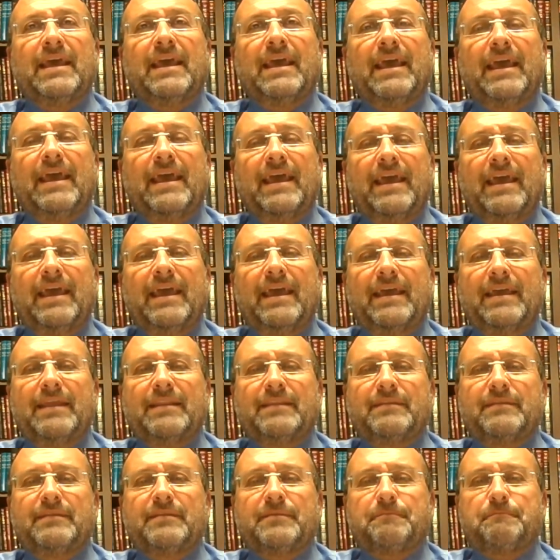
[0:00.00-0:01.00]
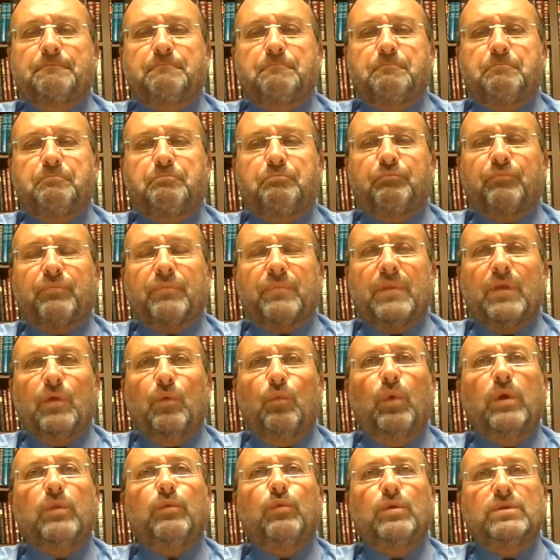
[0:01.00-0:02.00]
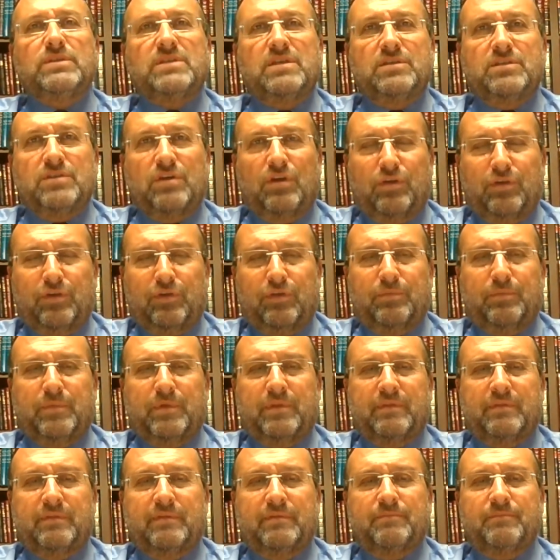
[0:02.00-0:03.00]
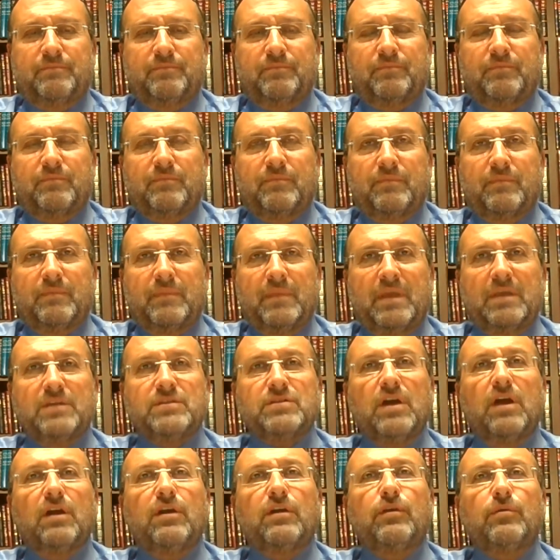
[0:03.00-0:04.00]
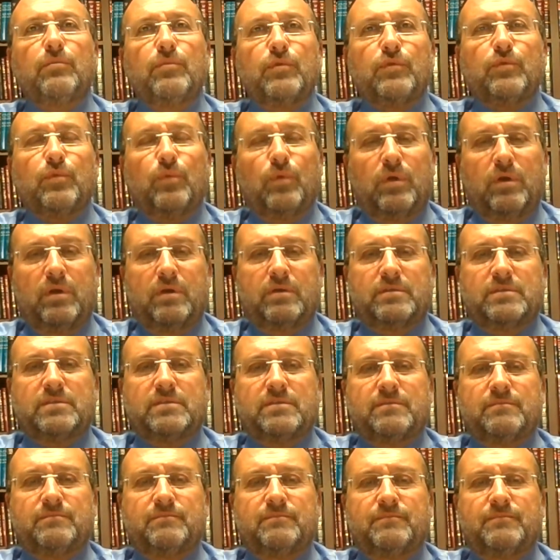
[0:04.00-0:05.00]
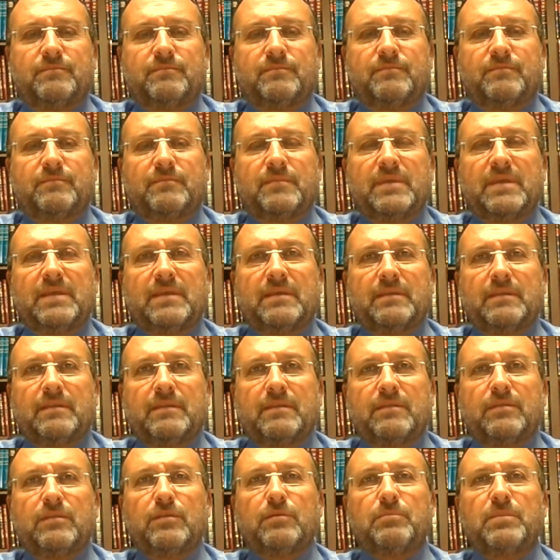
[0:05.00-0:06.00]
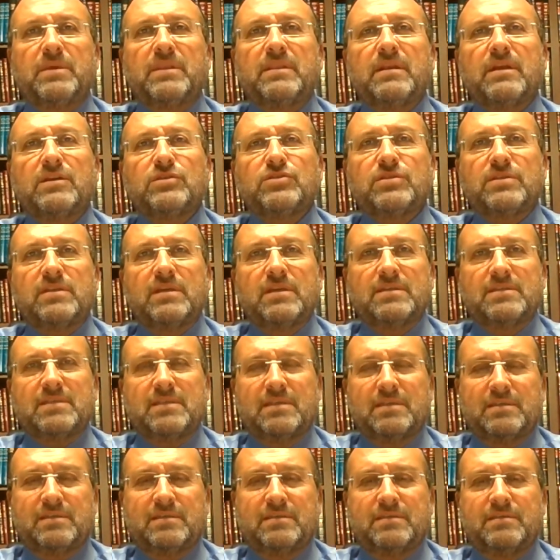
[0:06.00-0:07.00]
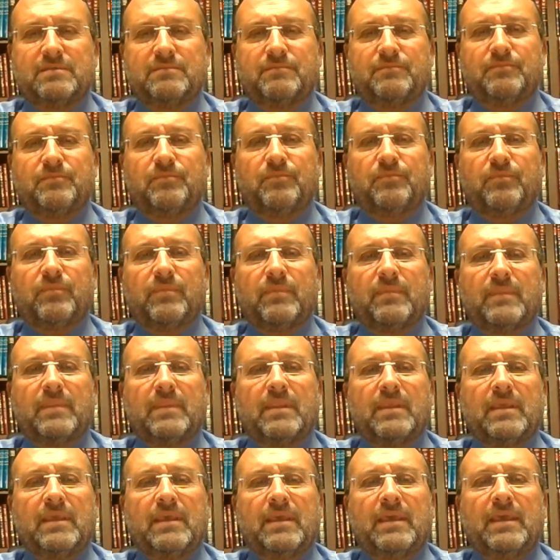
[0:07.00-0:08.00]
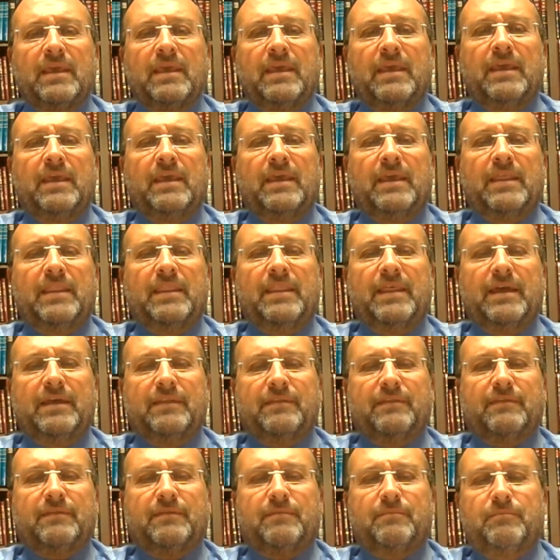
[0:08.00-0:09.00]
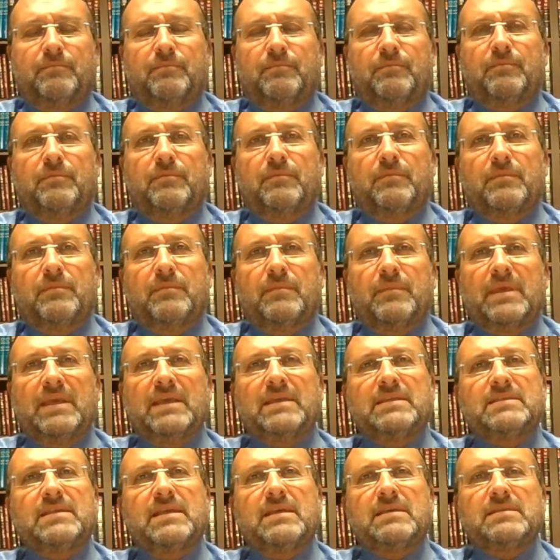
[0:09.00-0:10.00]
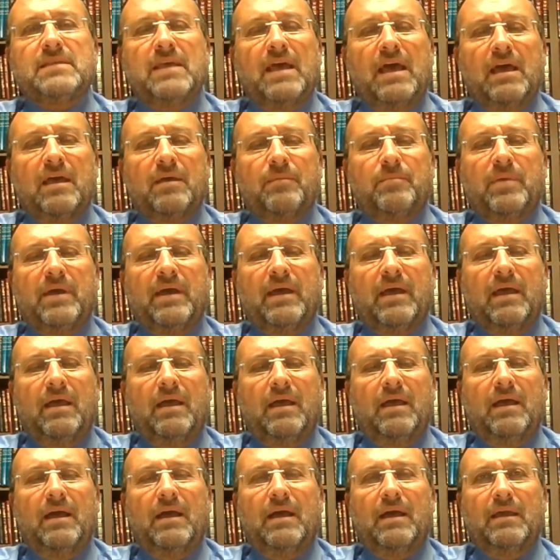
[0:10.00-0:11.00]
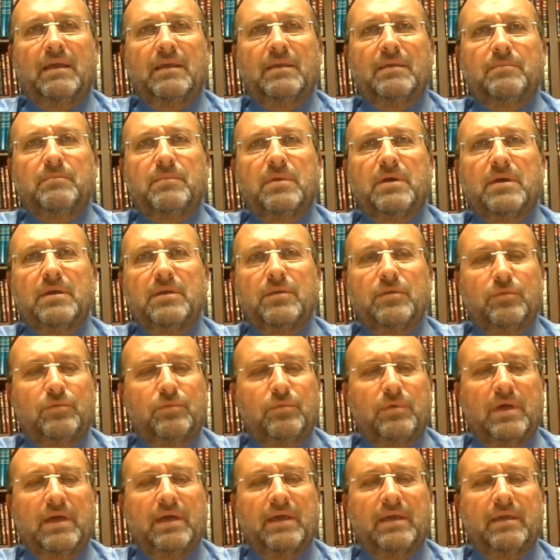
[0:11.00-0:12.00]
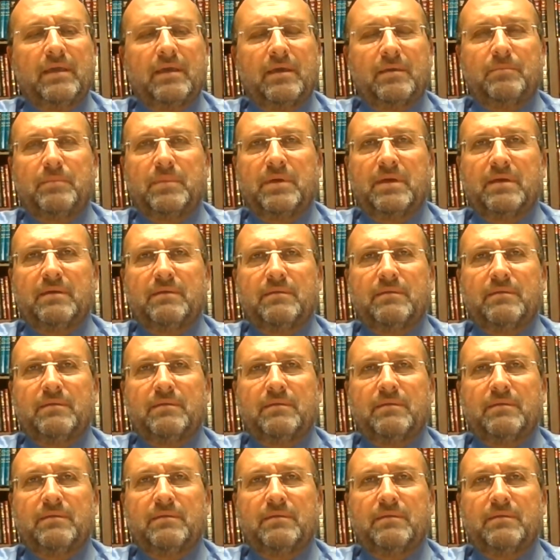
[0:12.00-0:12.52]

And what was his argument? His argument was, the Midrash tells us, that he says, Arba'a ahim hayu ahyaba.